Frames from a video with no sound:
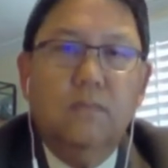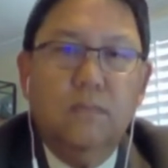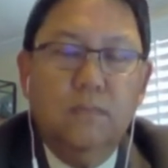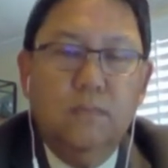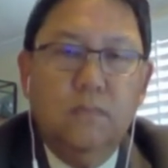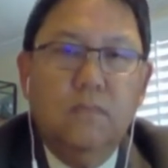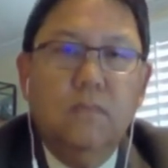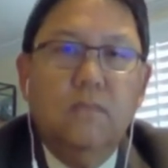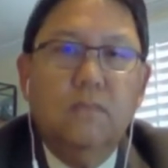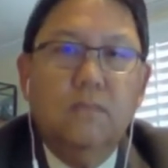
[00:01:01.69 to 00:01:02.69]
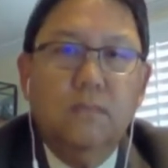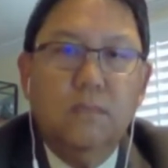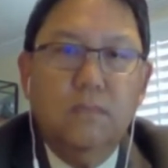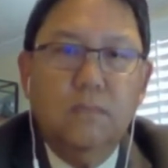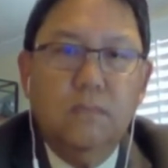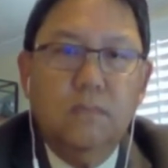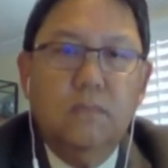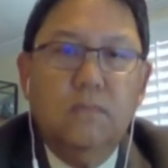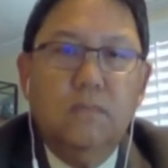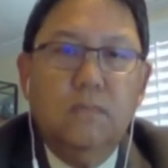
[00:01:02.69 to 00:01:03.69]

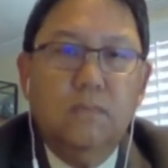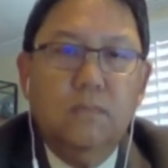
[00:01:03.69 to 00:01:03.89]
(not speaking)